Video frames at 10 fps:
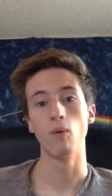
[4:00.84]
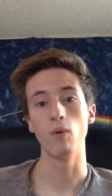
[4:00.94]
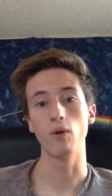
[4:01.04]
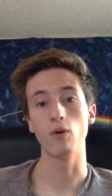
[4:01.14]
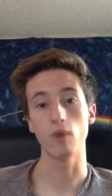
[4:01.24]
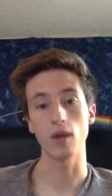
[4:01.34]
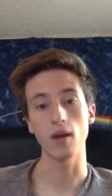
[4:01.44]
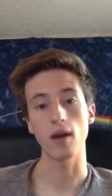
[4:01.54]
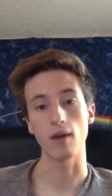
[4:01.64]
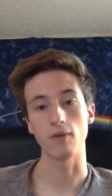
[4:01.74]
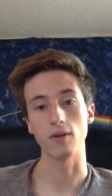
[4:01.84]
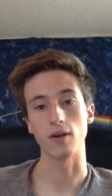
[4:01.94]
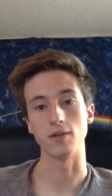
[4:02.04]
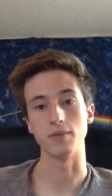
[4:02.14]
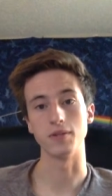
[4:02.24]
will create
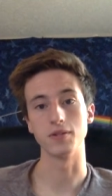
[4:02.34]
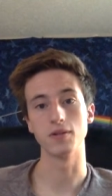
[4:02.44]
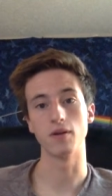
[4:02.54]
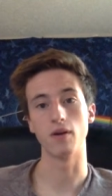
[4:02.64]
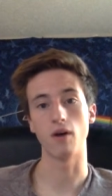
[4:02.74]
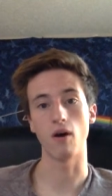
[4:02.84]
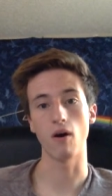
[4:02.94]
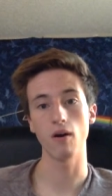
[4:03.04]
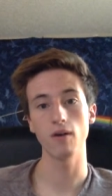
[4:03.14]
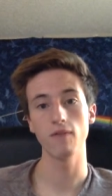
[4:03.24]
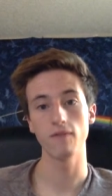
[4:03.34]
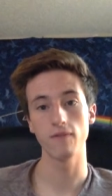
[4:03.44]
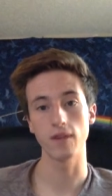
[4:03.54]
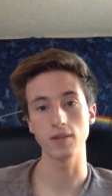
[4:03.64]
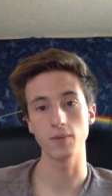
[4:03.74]
advertisements on
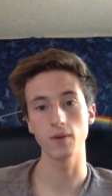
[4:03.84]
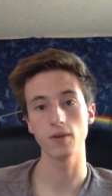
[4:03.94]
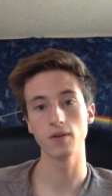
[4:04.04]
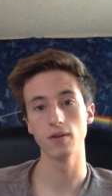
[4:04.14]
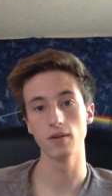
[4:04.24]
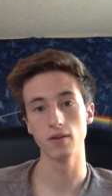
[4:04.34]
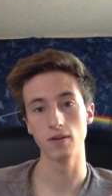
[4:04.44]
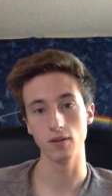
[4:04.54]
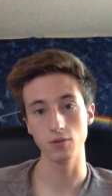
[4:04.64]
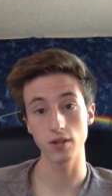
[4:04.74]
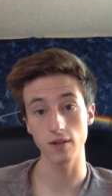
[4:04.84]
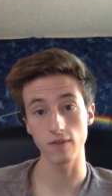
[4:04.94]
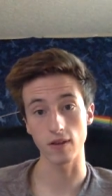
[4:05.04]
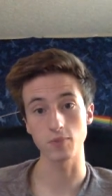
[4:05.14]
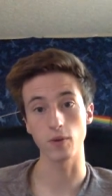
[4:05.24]
Facebook using the
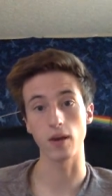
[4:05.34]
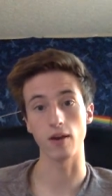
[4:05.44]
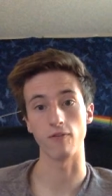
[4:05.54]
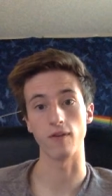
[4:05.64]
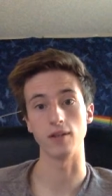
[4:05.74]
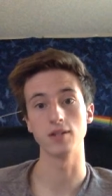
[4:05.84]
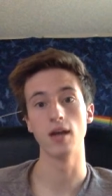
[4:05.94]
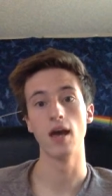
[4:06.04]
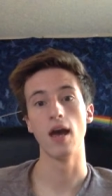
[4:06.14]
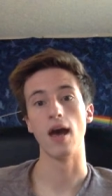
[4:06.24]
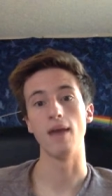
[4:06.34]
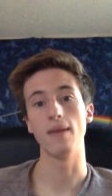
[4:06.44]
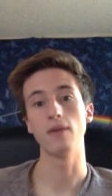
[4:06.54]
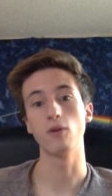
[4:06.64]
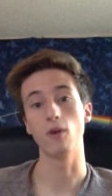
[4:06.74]
Facebook interface, and
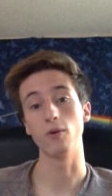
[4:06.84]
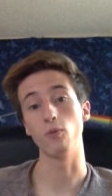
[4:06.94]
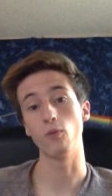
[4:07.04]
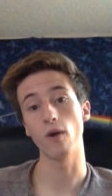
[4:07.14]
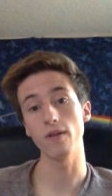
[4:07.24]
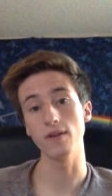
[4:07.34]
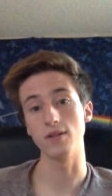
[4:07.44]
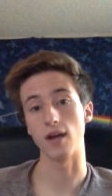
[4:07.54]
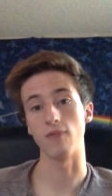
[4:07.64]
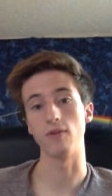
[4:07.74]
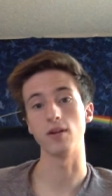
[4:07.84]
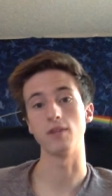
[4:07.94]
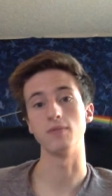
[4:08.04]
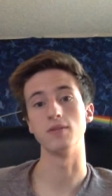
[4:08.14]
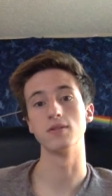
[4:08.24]
then you're going to run these
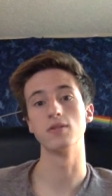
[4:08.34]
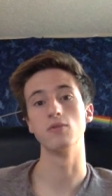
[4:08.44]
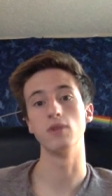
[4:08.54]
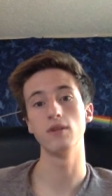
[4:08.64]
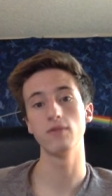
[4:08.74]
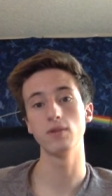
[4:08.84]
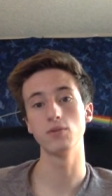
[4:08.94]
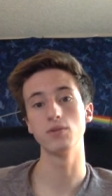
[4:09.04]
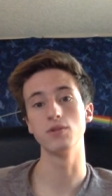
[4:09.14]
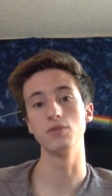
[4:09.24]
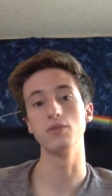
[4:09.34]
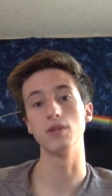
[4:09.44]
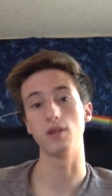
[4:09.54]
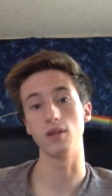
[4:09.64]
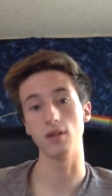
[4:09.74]
advertisements to individuals
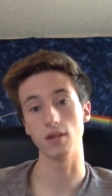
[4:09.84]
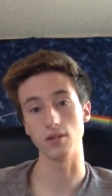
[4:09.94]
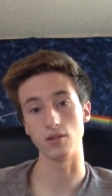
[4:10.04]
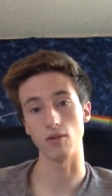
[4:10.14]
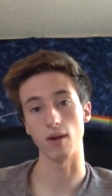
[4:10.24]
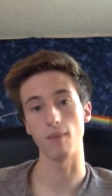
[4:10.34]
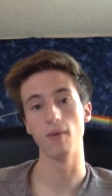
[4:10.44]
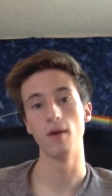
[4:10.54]
using Instagram.